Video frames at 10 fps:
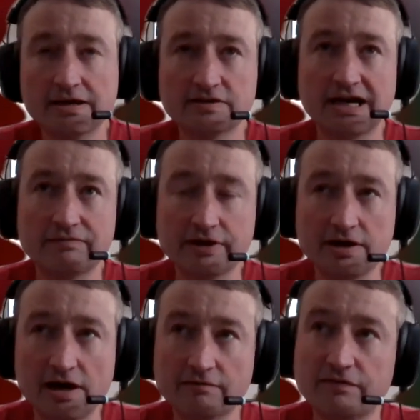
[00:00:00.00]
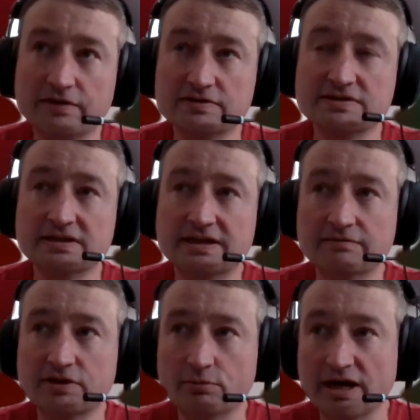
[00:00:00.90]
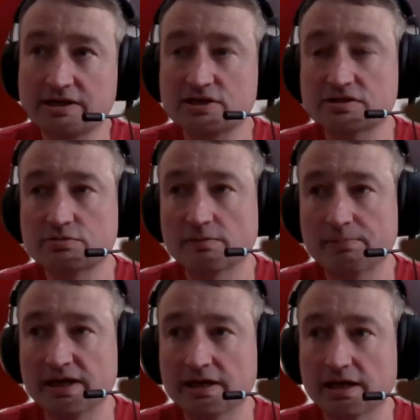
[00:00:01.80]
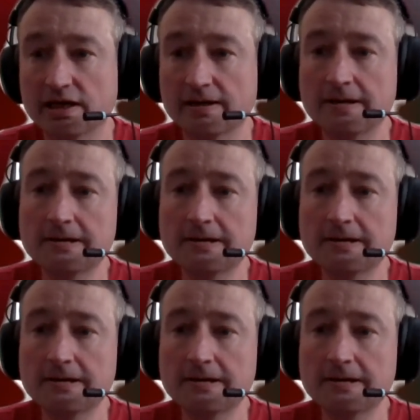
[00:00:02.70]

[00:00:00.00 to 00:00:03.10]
to have the confidence to give direction to a PA,